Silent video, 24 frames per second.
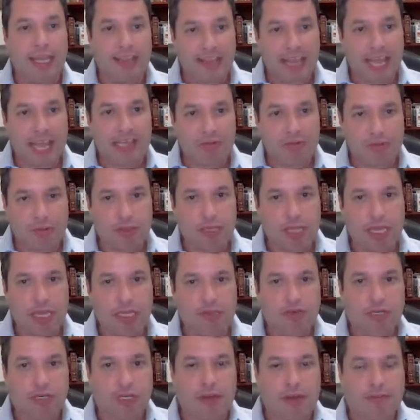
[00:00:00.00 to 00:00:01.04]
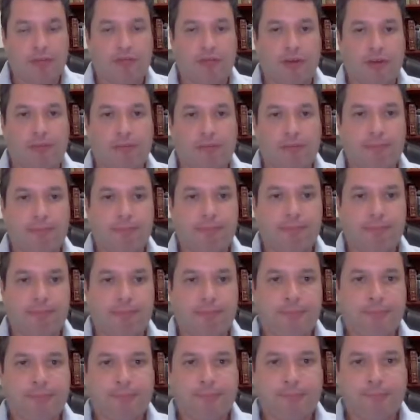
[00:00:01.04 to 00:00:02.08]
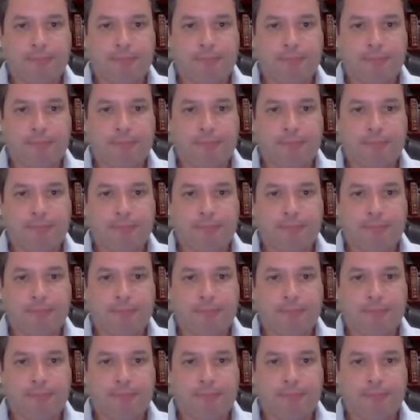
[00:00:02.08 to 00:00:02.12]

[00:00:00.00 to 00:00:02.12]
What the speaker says: And that's where the hatred comes from.